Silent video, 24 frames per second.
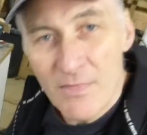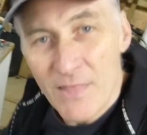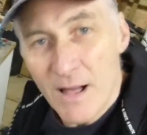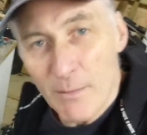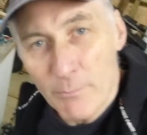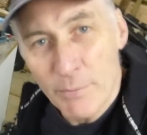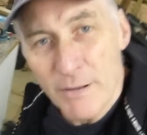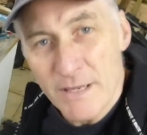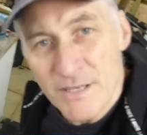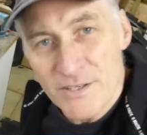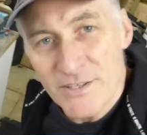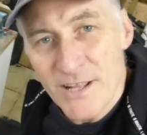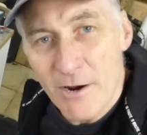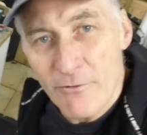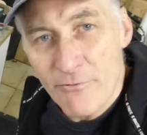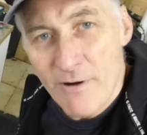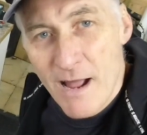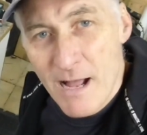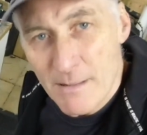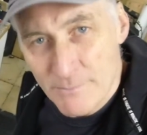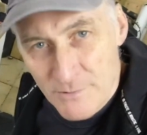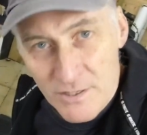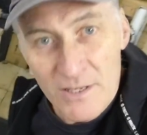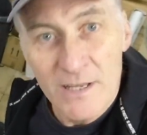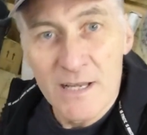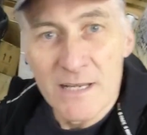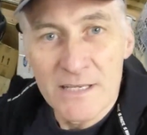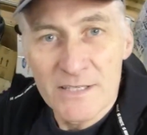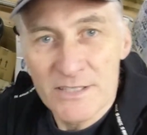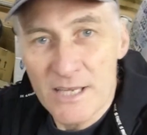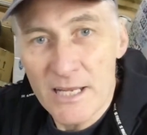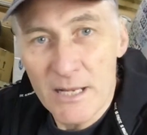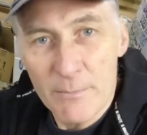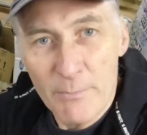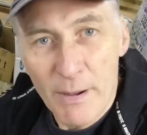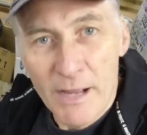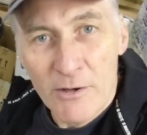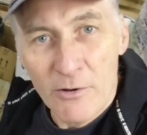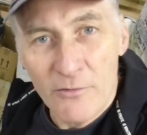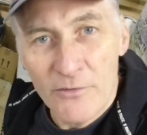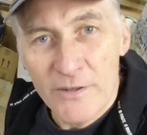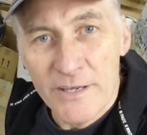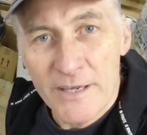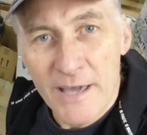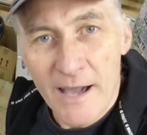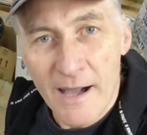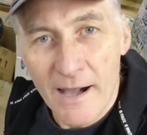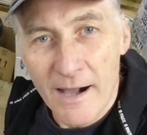That piece now wrapped, let's get it back on
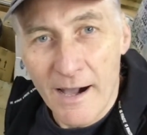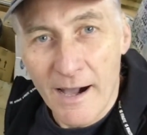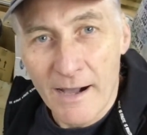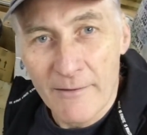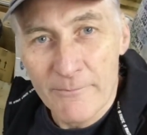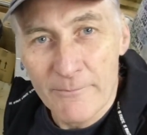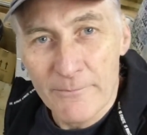the car.